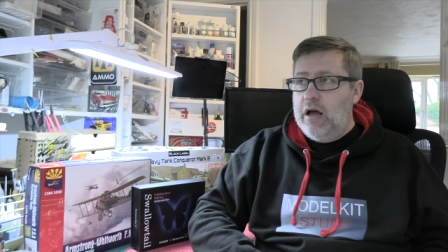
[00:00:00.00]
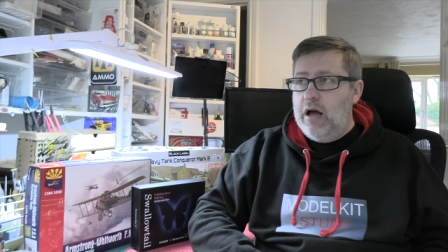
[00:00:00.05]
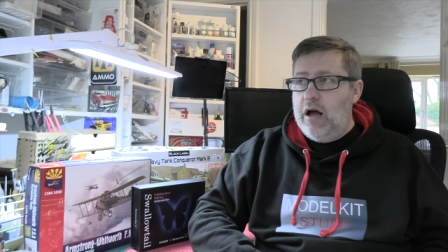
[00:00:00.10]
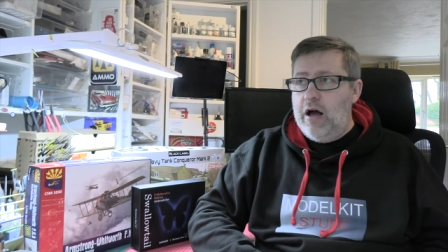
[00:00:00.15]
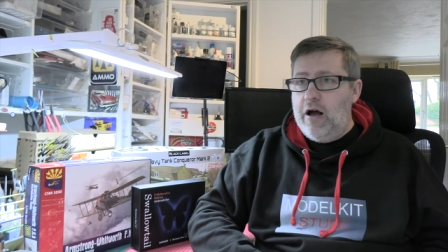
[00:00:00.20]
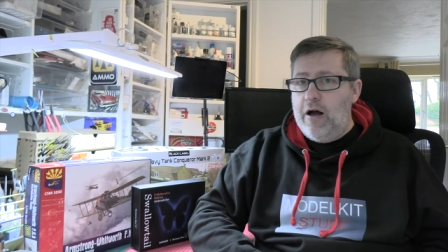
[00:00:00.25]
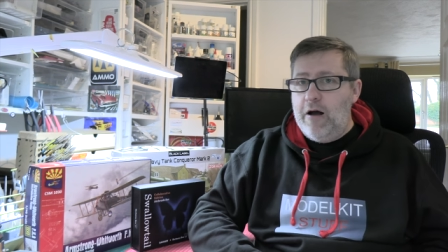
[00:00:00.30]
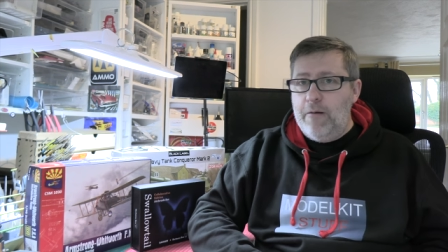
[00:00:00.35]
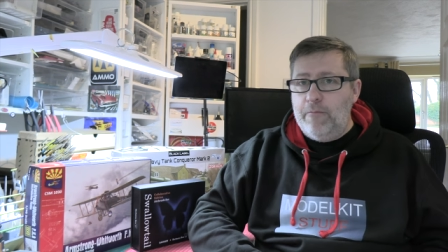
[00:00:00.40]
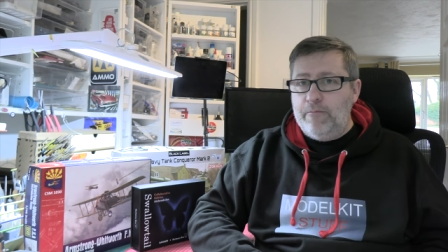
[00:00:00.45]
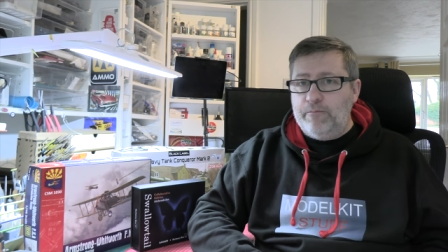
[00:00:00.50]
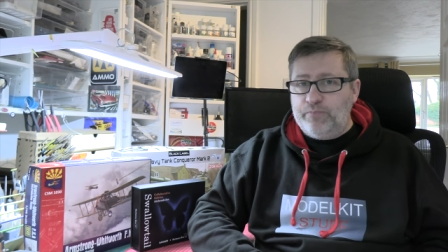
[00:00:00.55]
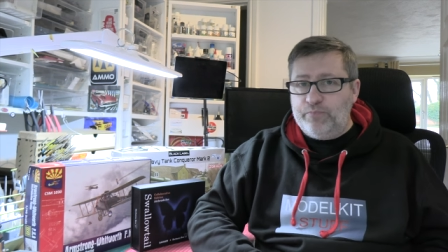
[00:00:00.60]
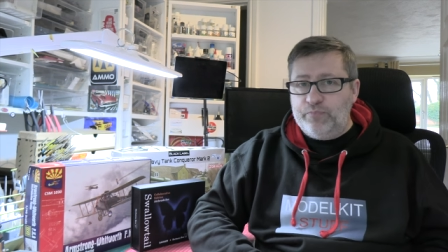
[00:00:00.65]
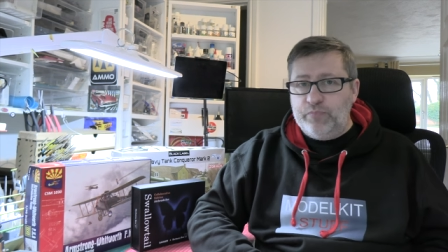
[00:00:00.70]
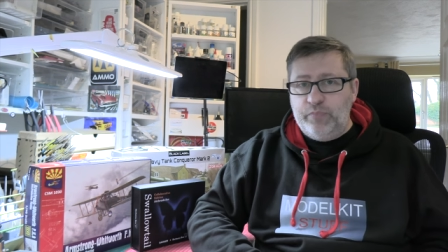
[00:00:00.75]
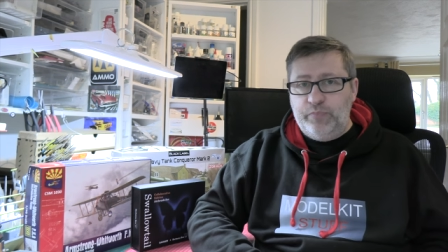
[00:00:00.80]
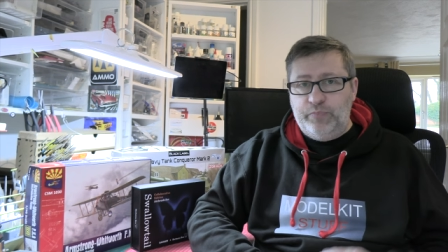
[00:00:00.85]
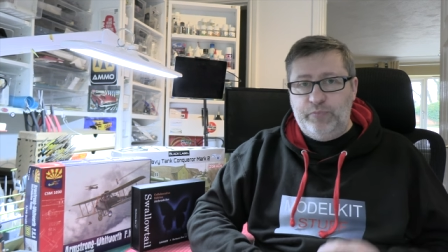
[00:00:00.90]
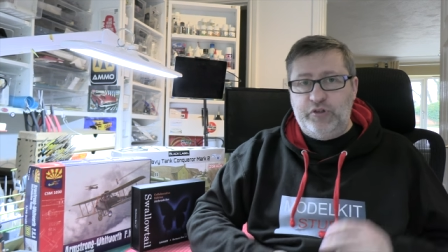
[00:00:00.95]
Um,
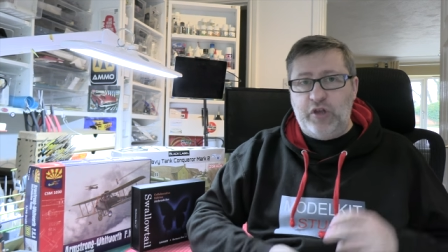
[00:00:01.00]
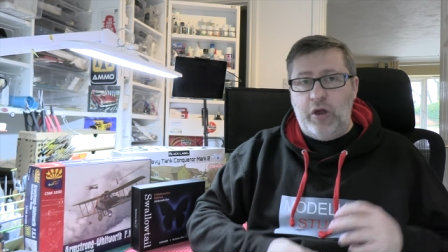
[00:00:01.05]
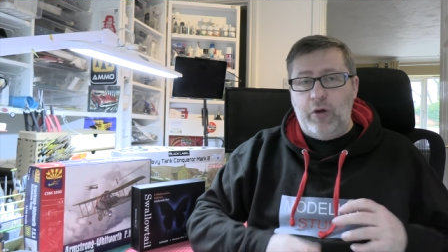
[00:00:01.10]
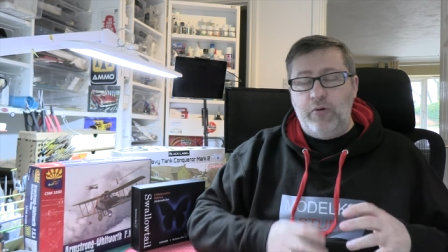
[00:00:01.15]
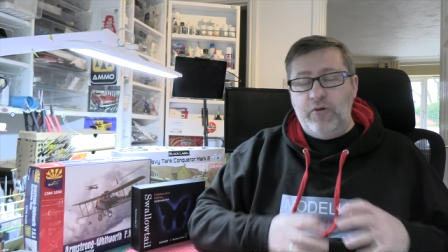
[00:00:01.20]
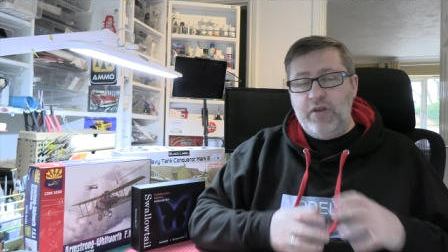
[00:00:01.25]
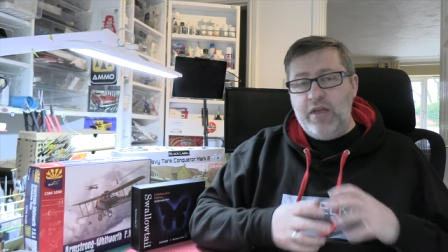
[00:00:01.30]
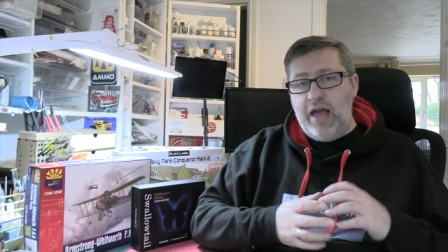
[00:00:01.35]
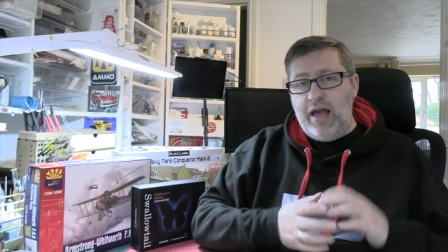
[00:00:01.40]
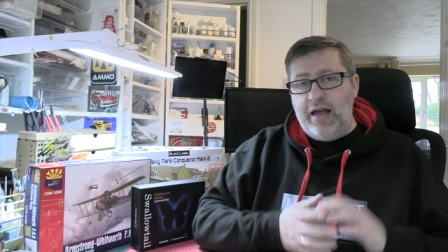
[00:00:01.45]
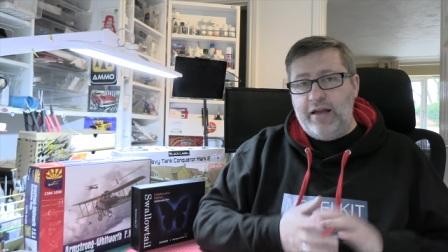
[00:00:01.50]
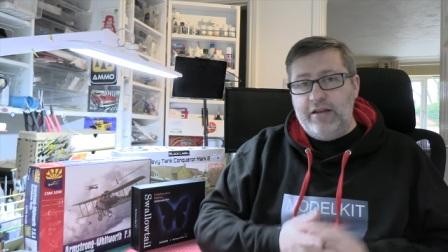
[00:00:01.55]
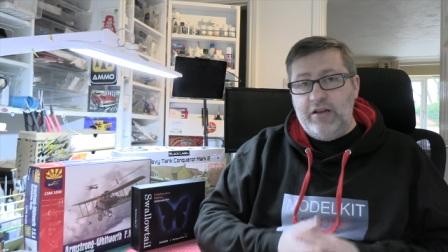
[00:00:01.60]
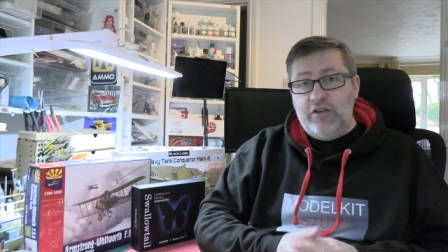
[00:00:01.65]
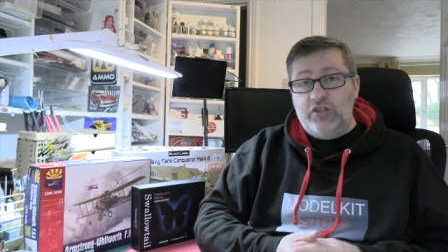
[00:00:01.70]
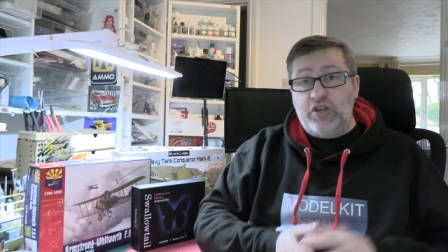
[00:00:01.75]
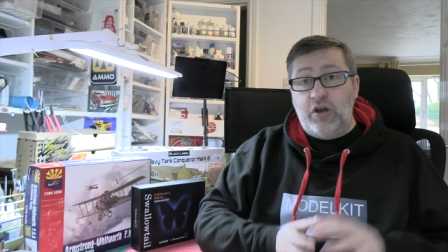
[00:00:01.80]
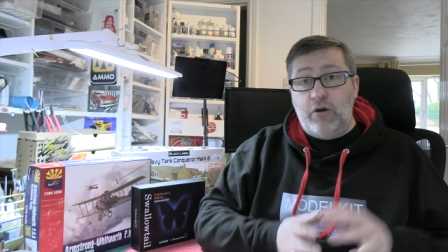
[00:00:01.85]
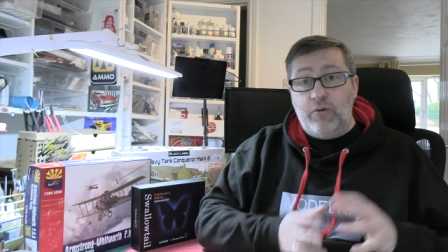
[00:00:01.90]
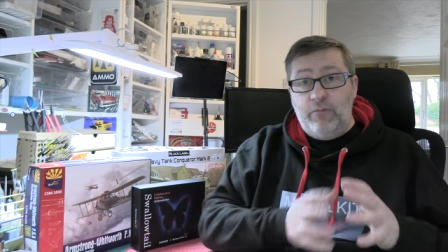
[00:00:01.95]
so yeah,
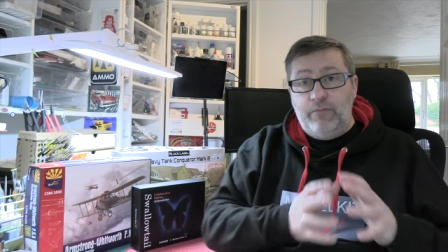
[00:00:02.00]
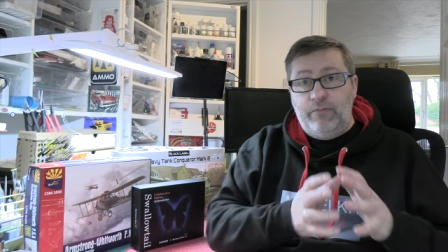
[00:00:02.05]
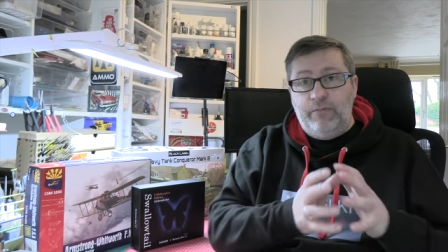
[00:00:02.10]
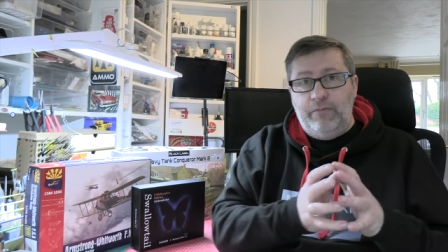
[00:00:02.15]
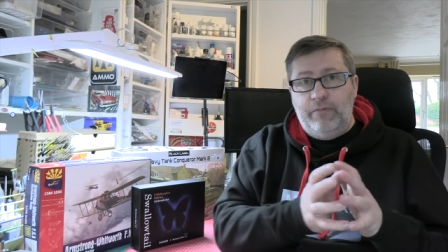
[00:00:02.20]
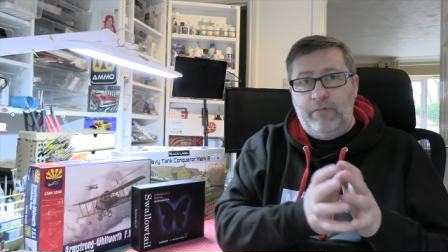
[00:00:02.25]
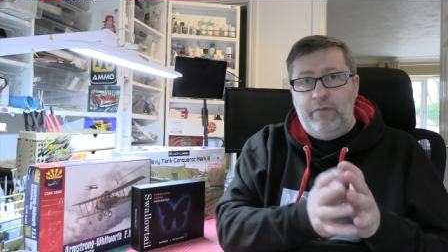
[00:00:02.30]
so